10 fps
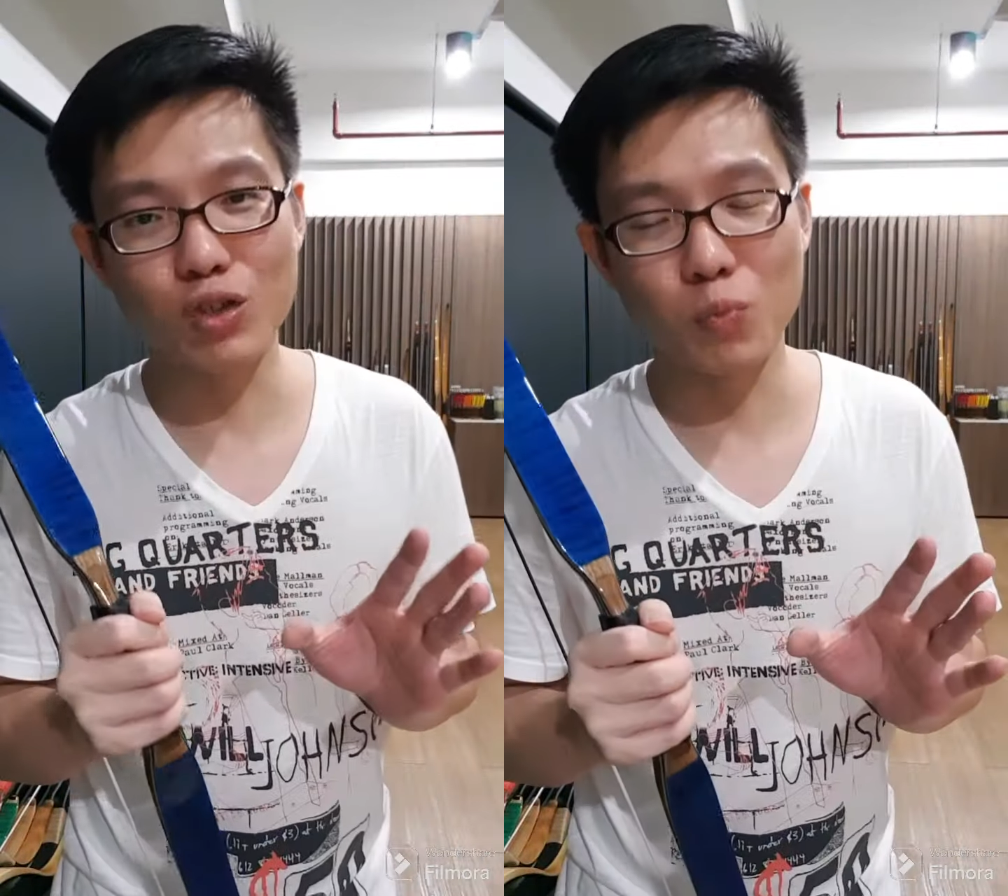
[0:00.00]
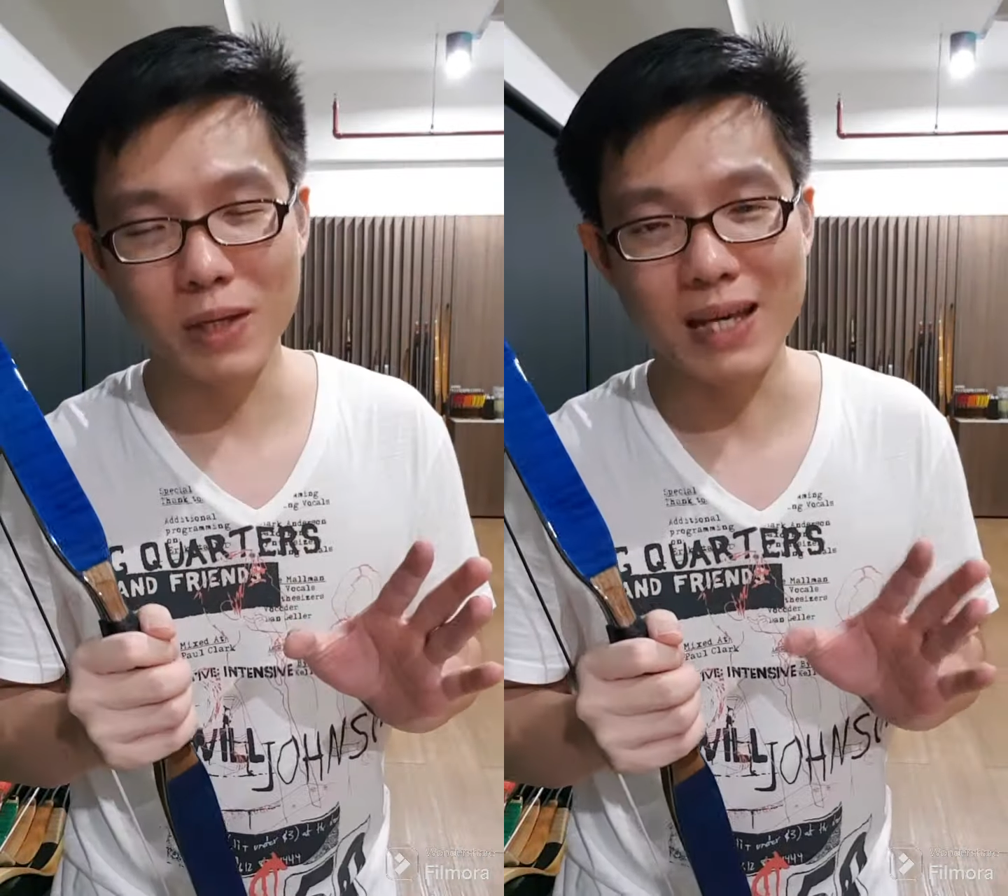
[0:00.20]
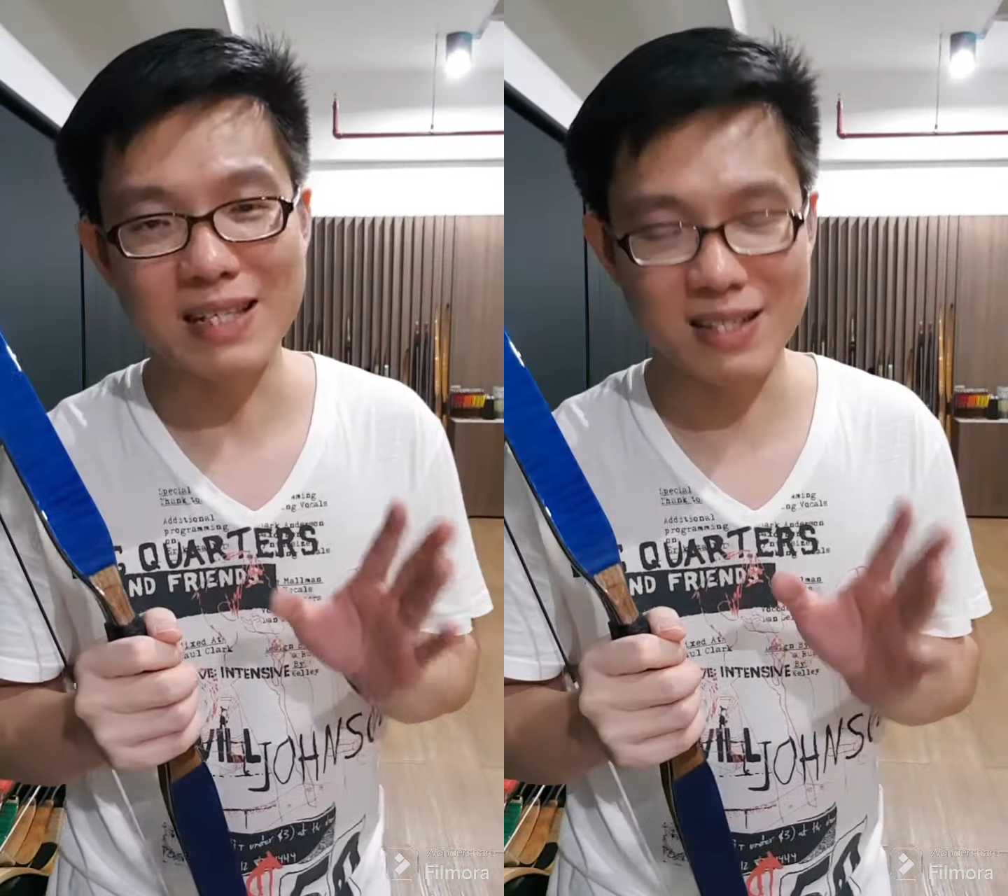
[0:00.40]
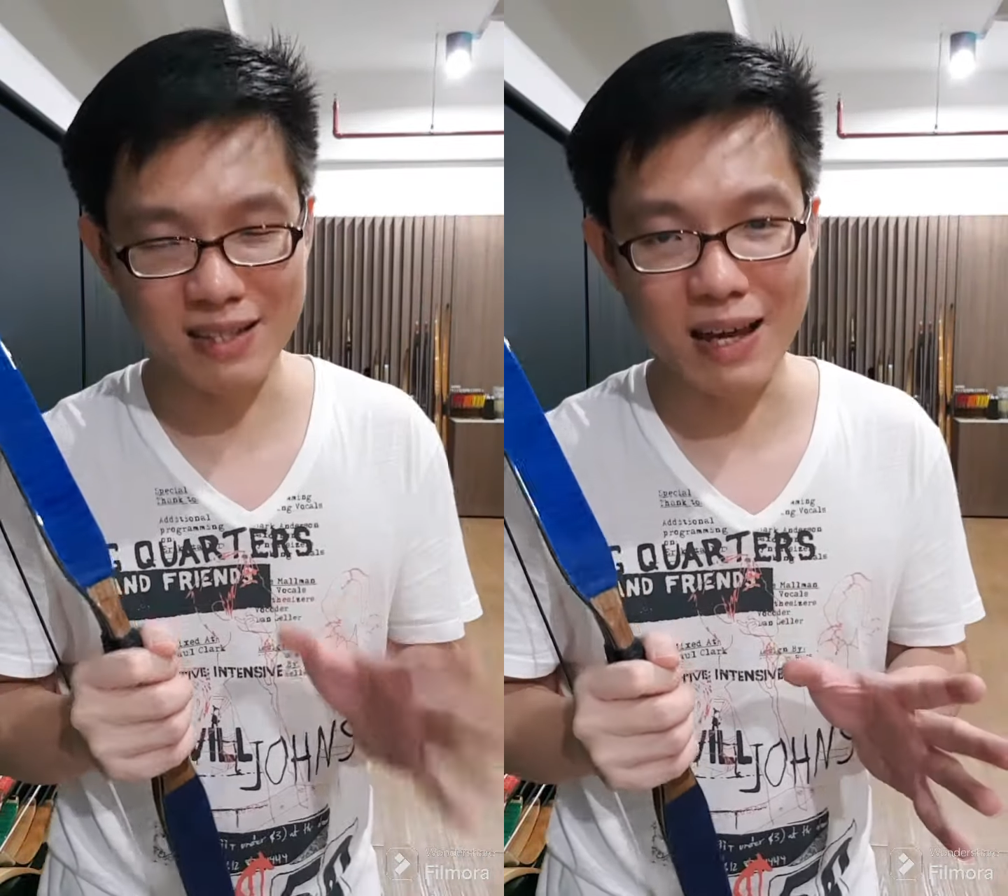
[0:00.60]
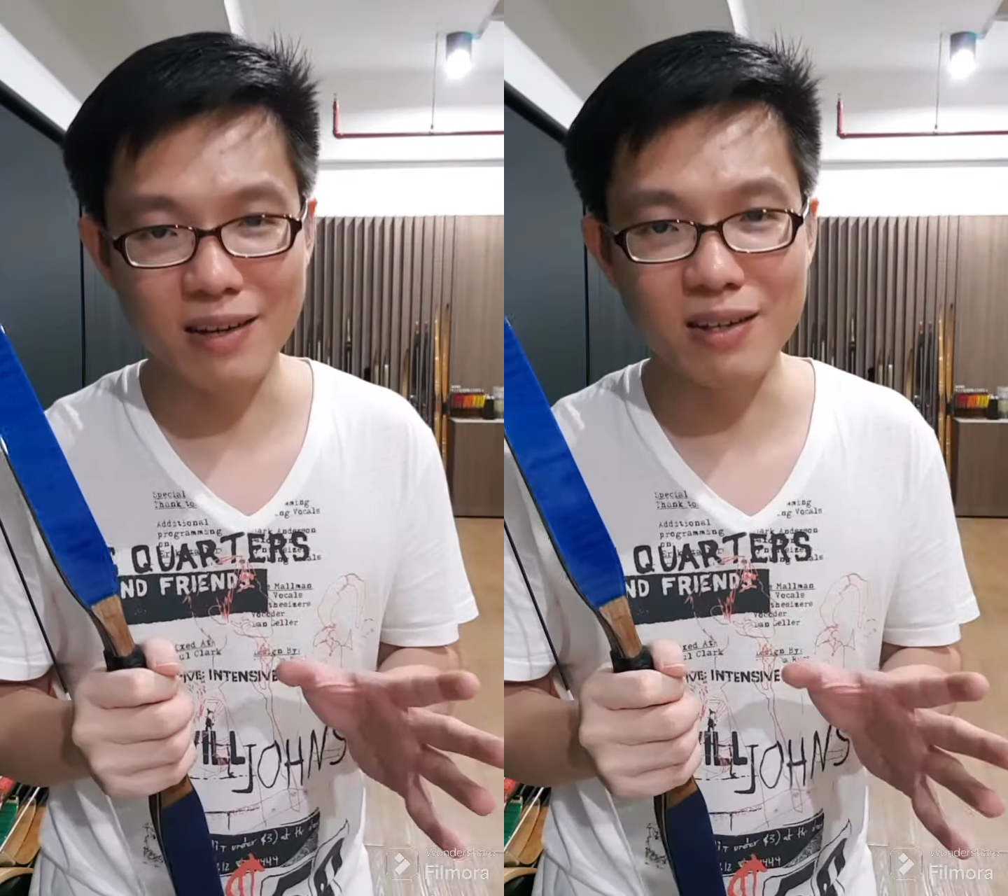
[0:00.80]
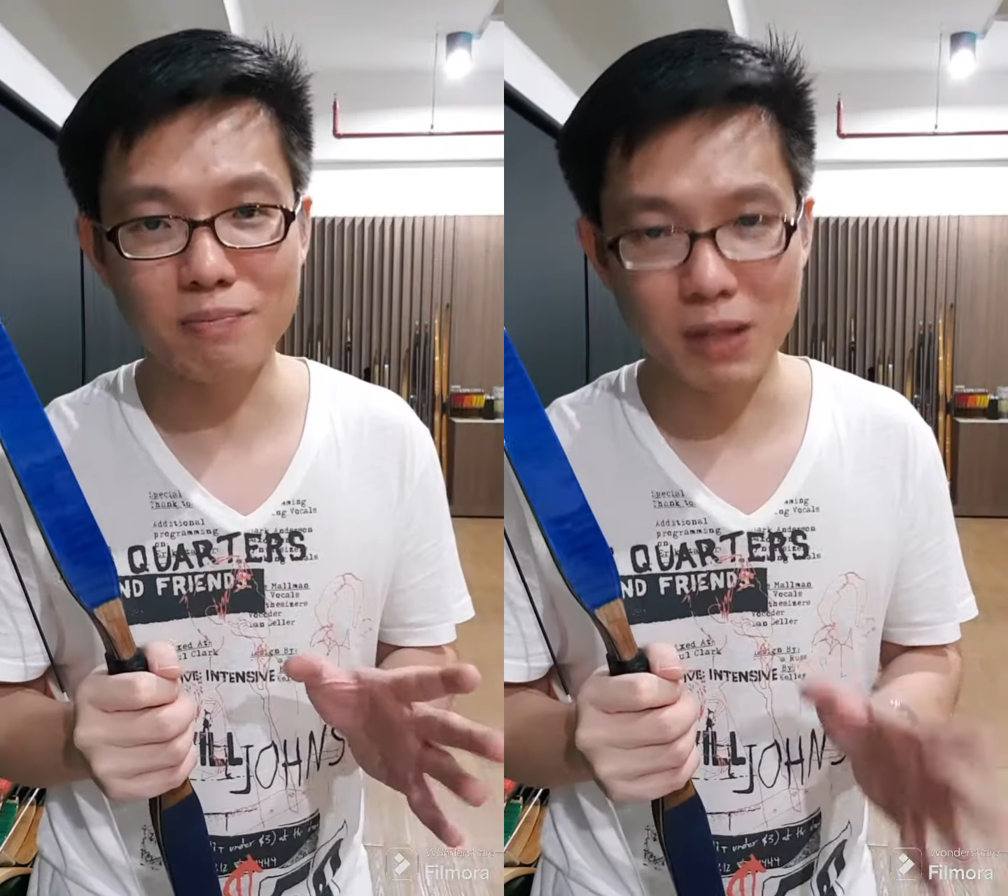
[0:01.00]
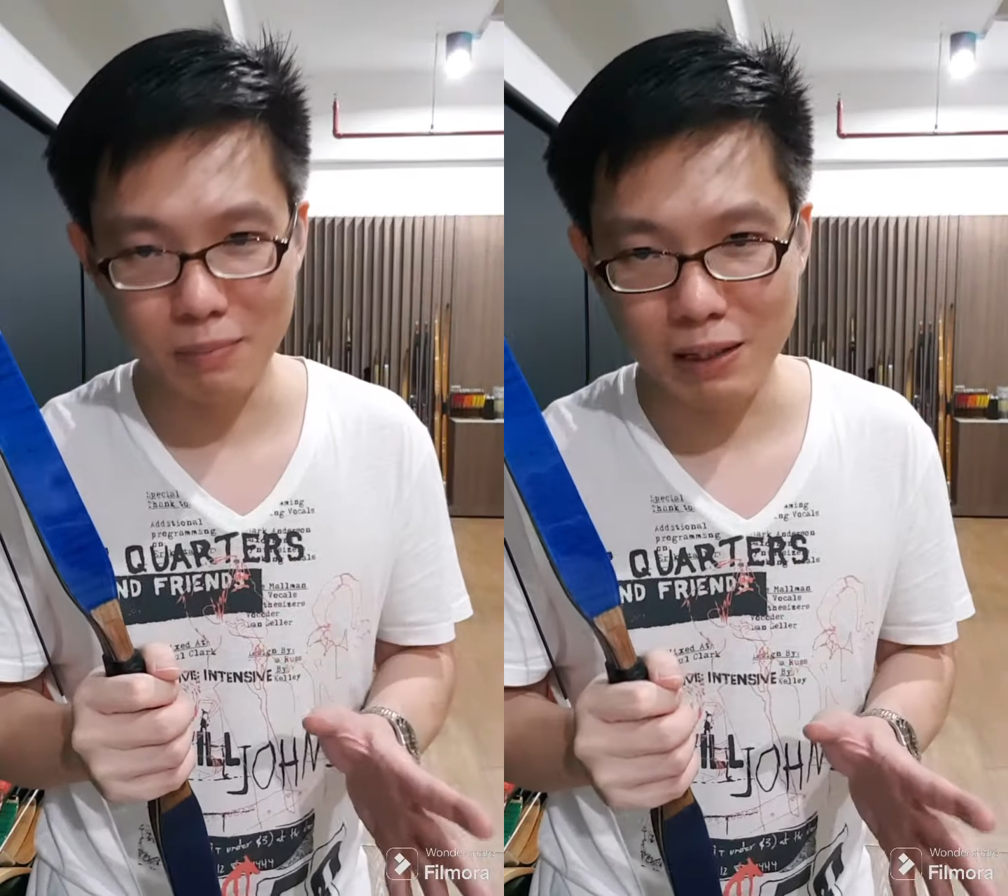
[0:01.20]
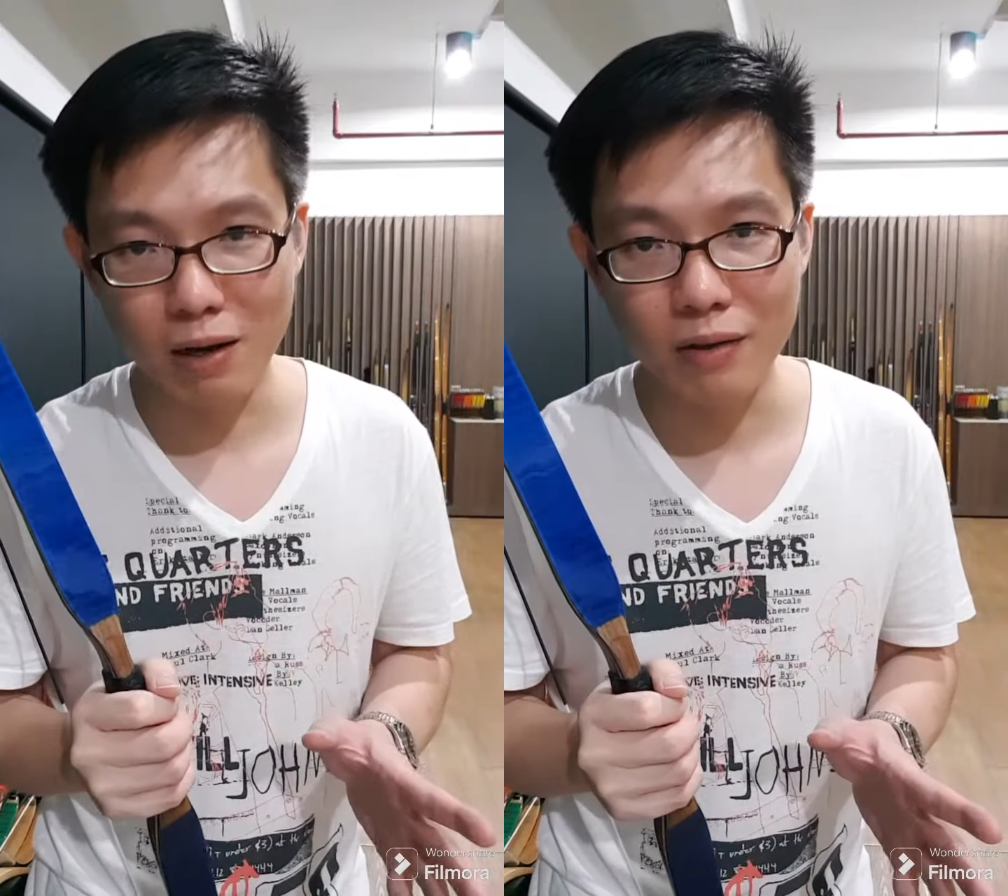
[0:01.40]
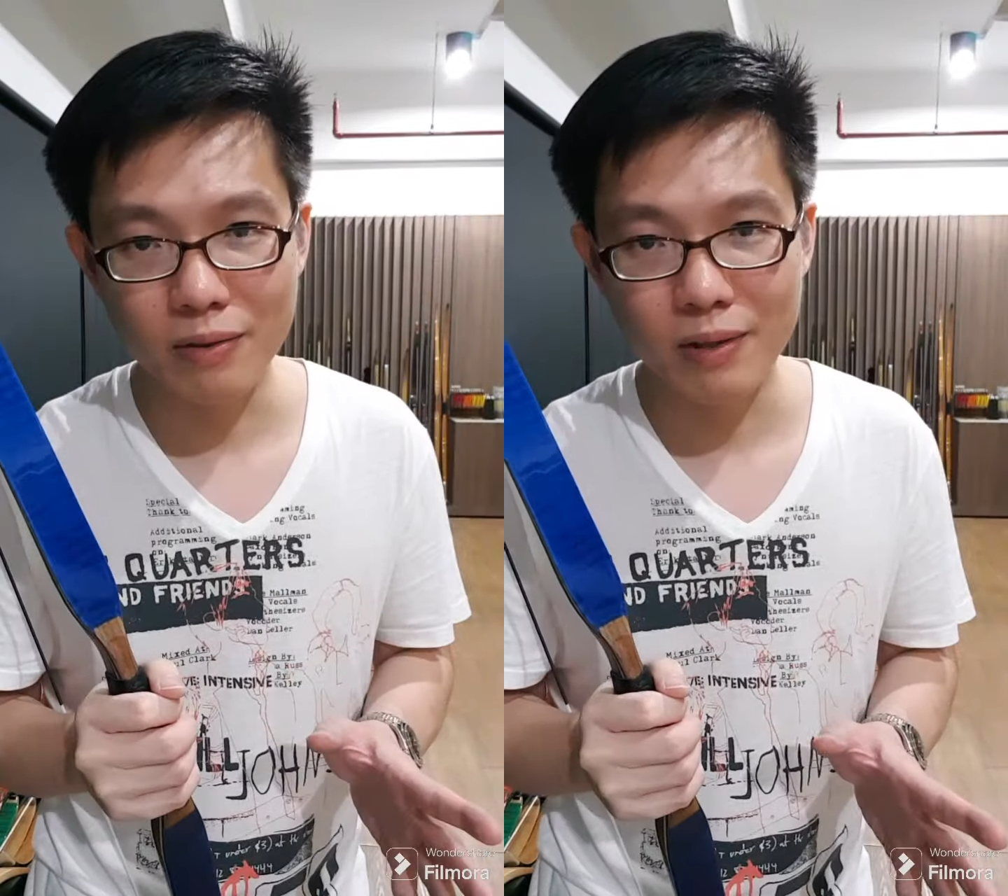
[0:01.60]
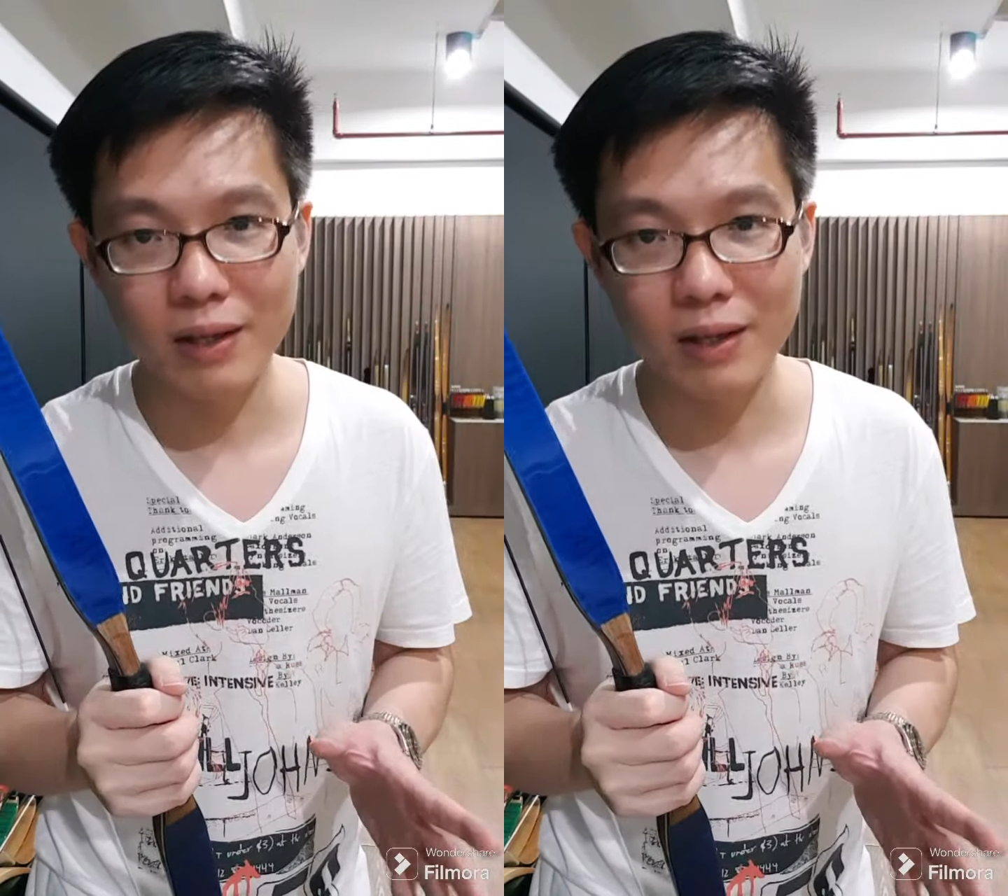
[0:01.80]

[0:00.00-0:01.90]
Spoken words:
be a standard baby lawn.